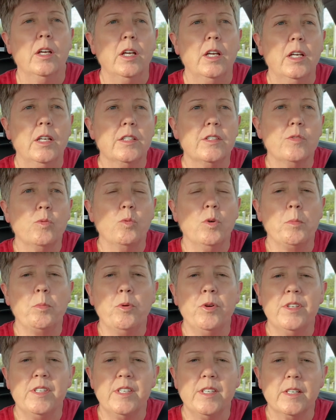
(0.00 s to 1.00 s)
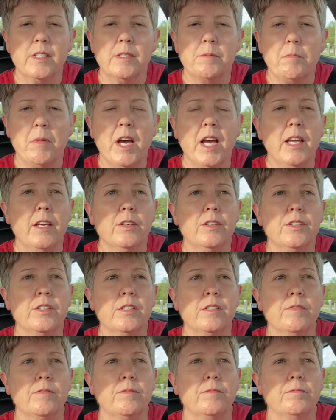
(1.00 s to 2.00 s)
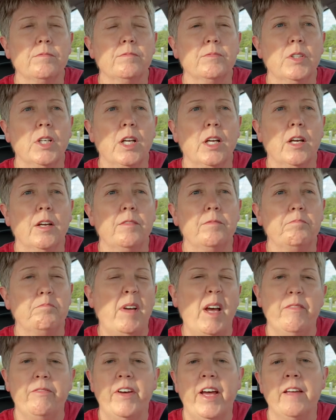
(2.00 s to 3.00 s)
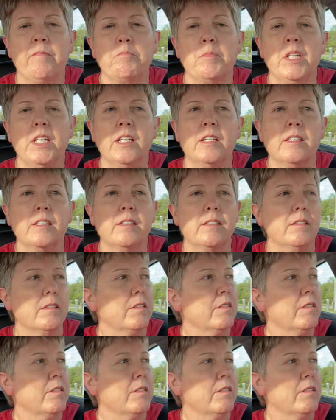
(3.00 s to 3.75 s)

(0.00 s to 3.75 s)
It's 1.6 miles, about 5 minutes.